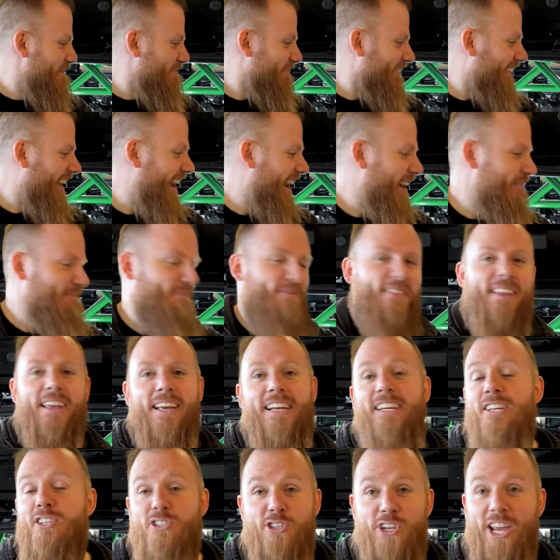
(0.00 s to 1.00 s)
Yeah,
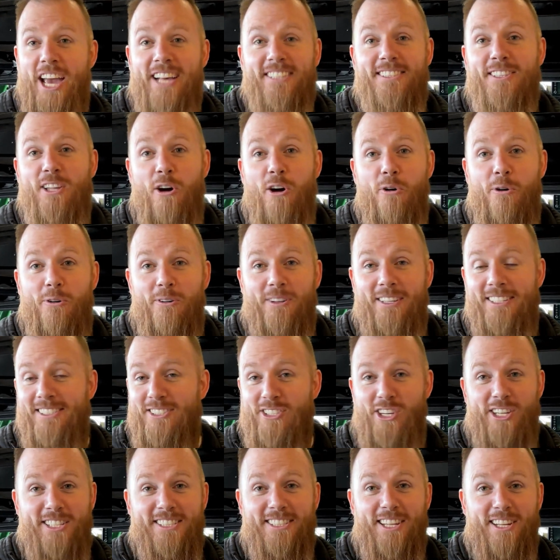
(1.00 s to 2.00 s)

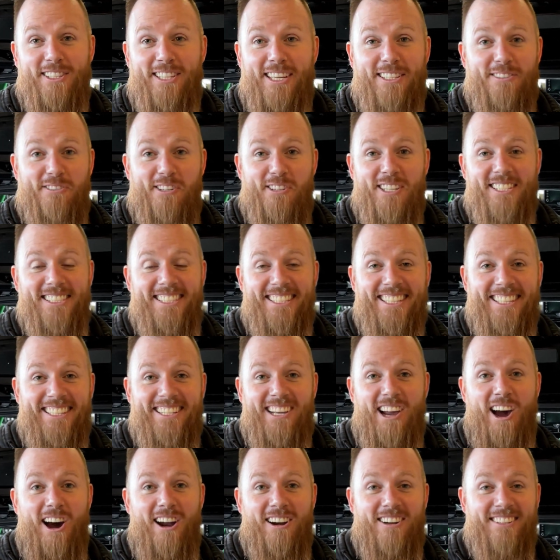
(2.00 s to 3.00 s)
she's not interested in
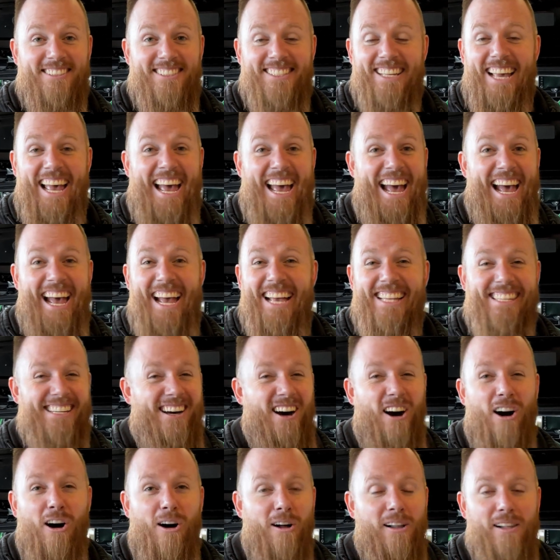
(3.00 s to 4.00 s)
cars at
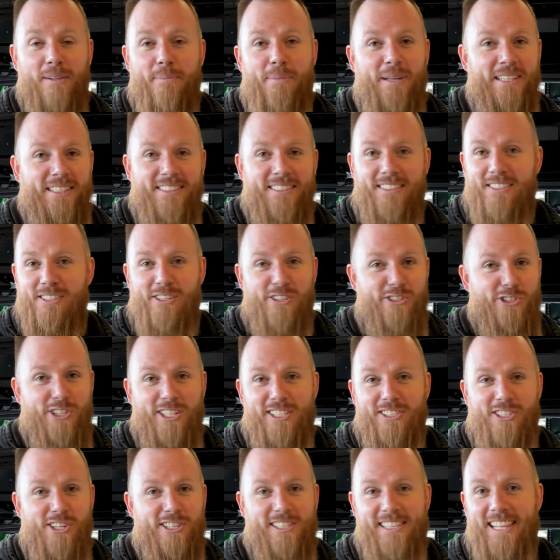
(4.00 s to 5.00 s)
all, but
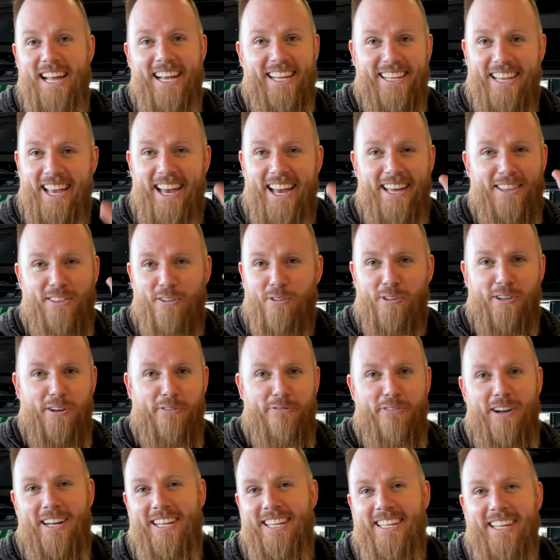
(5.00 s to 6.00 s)
she's just like, yeah, do your
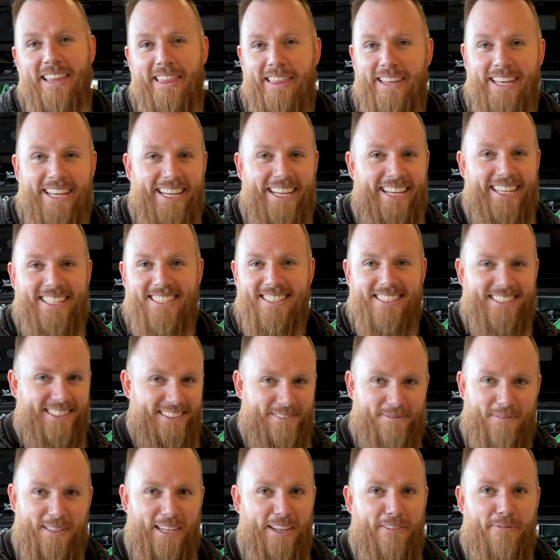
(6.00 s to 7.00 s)
fucking thing and
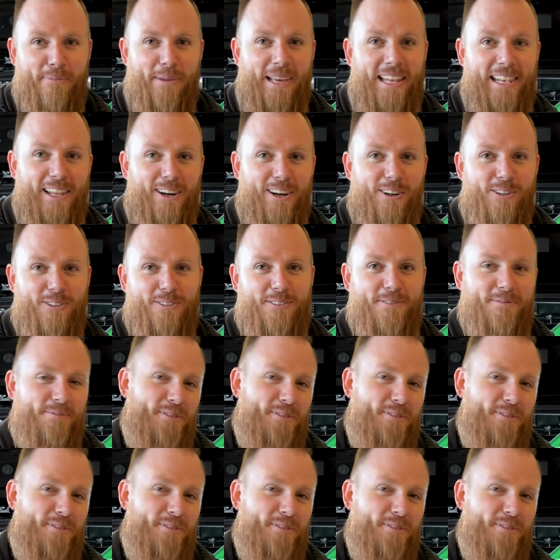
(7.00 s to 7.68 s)
leave me alone.